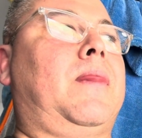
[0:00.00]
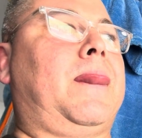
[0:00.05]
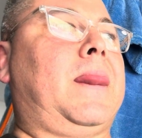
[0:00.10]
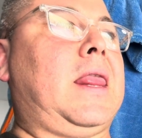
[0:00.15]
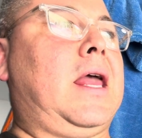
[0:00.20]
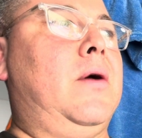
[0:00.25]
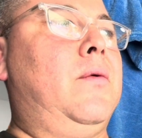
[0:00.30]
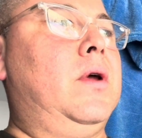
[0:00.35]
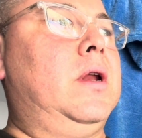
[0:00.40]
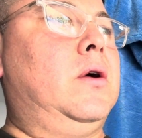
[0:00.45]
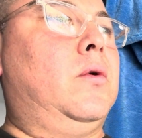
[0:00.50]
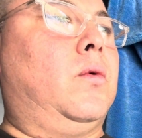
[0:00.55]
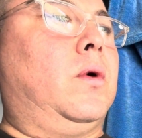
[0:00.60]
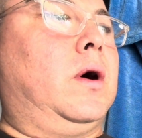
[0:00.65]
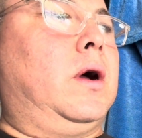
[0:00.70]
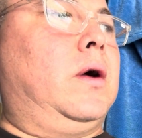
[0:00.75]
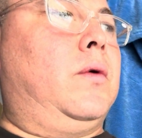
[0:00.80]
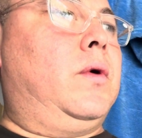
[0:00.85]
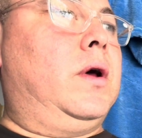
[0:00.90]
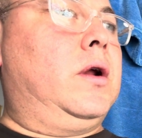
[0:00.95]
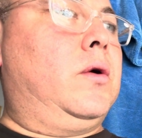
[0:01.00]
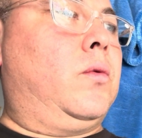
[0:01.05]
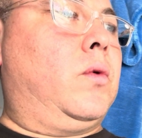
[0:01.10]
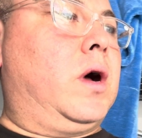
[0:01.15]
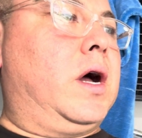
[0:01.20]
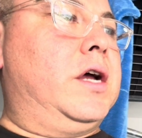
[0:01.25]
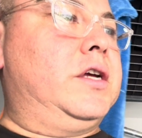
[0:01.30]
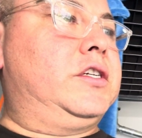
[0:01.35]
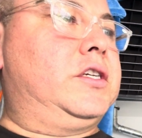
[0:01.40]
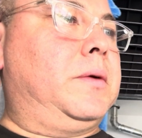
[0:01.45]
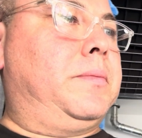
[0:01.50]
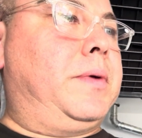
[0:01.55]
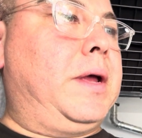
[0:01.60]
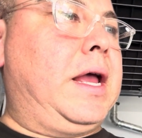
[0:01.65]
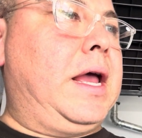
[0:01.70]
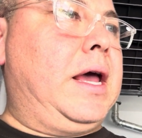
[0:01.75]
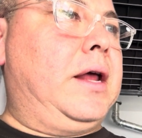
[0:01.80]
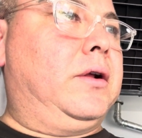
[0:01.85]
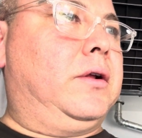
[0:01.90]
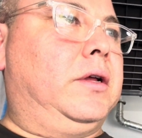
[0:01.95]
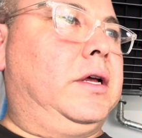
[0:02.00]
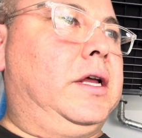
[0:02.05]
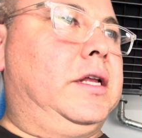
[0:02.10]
I want to wash a panel